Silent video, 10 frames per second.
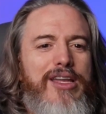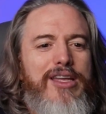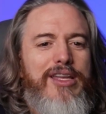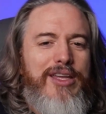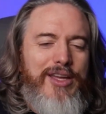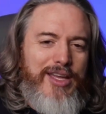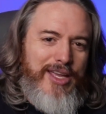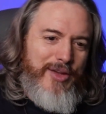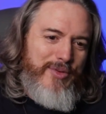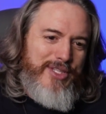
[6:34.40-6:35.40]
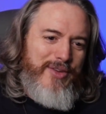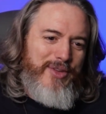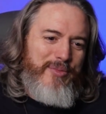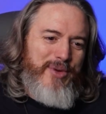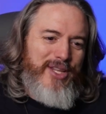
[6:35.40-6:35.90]
and was able to
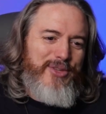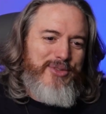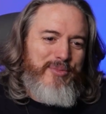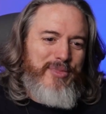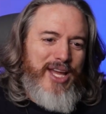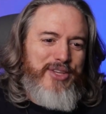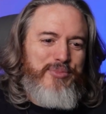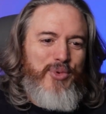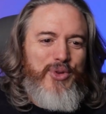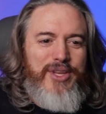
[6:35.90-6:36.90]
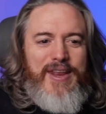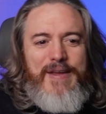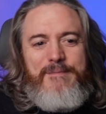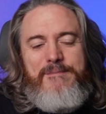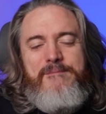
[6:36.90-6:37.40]
break through some lines more than
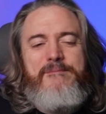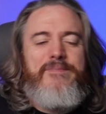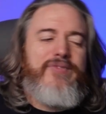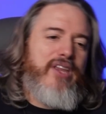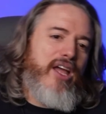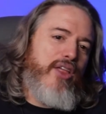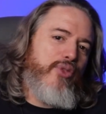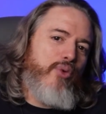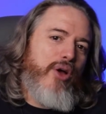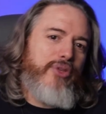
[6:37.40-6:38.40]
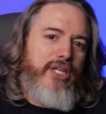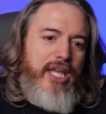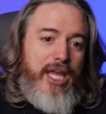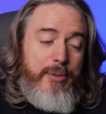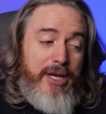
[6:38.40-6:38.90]
him throughout the
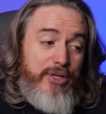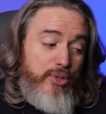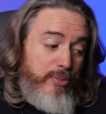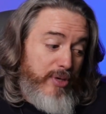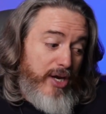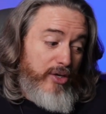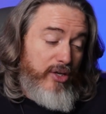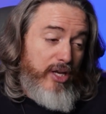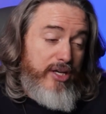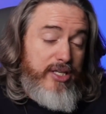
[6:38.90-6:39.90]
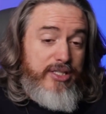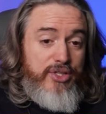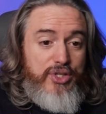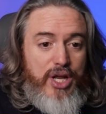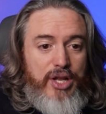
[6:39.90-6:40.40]
game, and actually got a decent
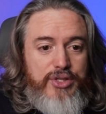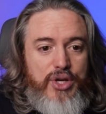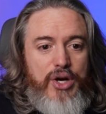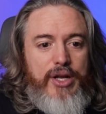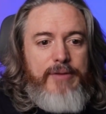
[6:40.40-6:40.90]
shot on target.